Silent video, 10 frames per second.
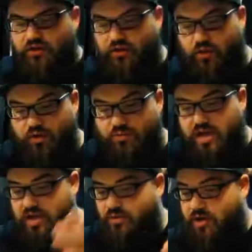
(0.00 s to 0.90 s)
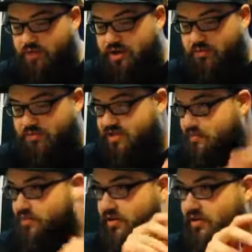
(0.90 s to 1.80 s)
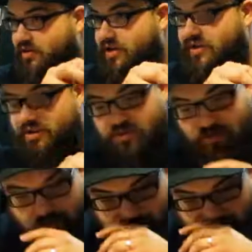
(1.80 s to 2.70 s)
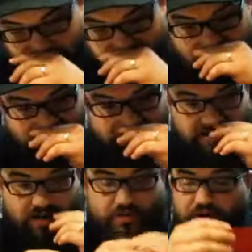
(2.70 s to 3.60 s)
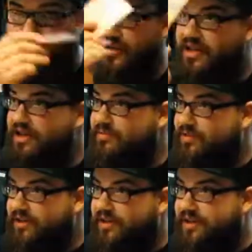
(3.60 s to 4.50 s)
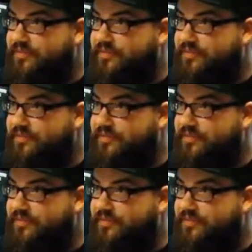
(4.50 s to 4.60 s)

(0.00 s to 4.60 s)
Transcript: So, at the beginning of my upkeep with Sin Prodder, I get to reveal the top card of my library.